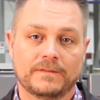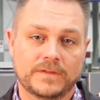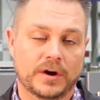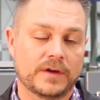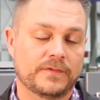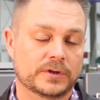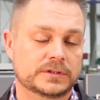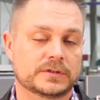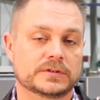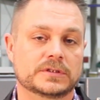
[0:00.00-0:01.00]
very
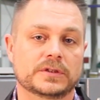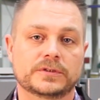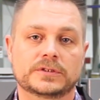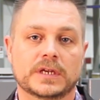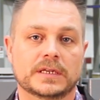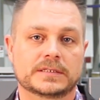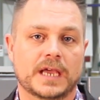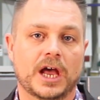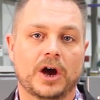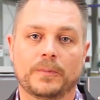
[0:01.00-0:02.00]
versatile solution
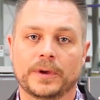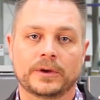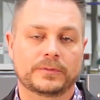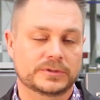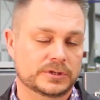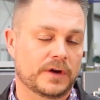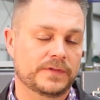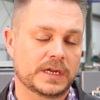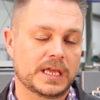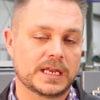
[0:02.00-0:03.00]
to help resolve
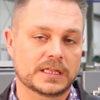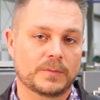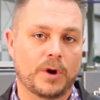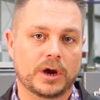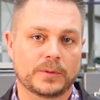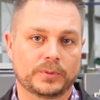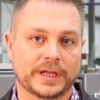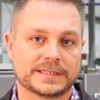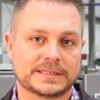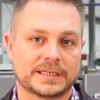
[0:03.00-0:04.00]
the need in the
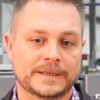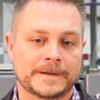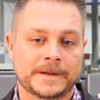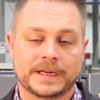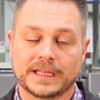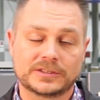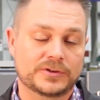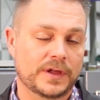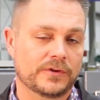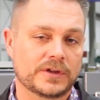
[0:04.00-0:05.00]
marketplace. Now, this
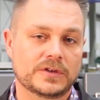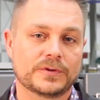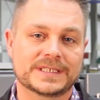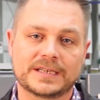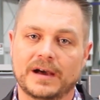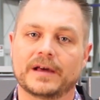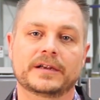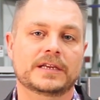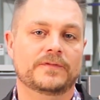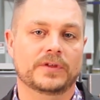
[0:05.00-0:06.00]
trailer can do a ton
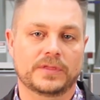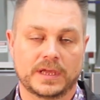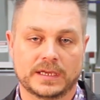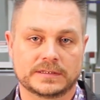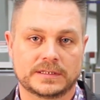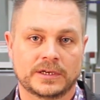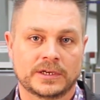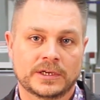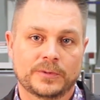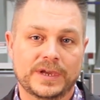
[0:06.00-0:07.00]
of different things.
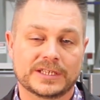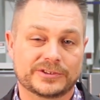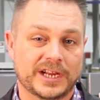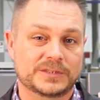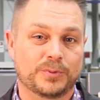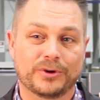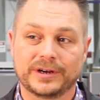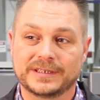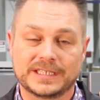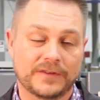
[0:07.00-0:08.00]
We can
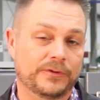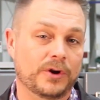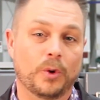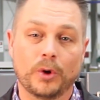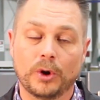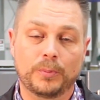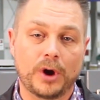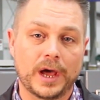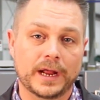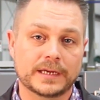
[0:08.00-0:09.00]
transport different oil
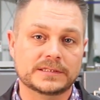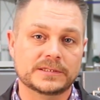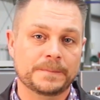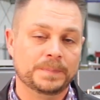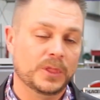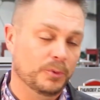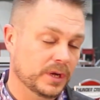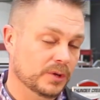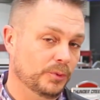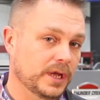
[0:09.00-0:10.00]
products, we
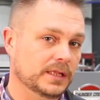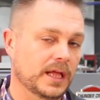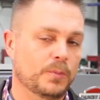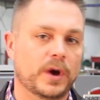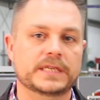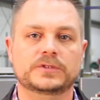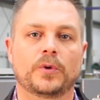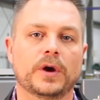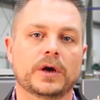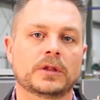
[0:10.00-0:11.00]
can reclaim waste
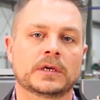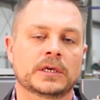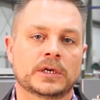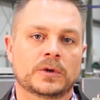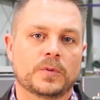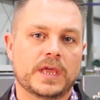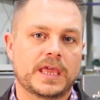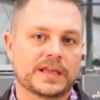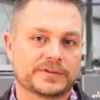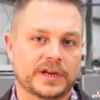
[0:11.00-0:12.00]
oil, we
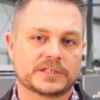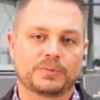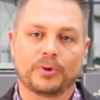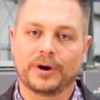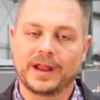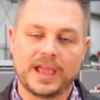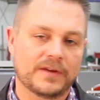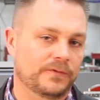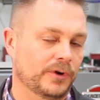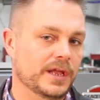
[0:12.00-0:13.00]
can transport
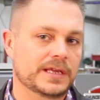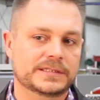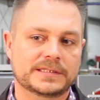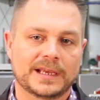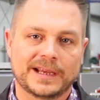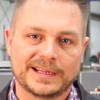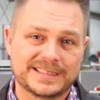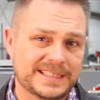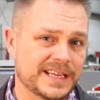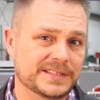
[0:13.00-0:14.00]
antifreeze,
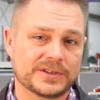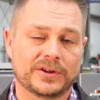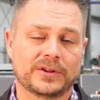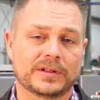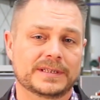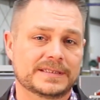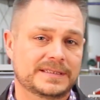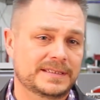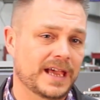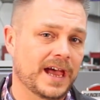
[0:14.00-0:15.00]
diesel,
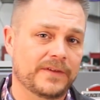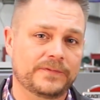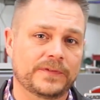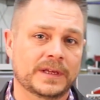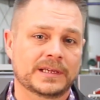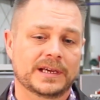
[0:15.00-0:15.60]
DEF,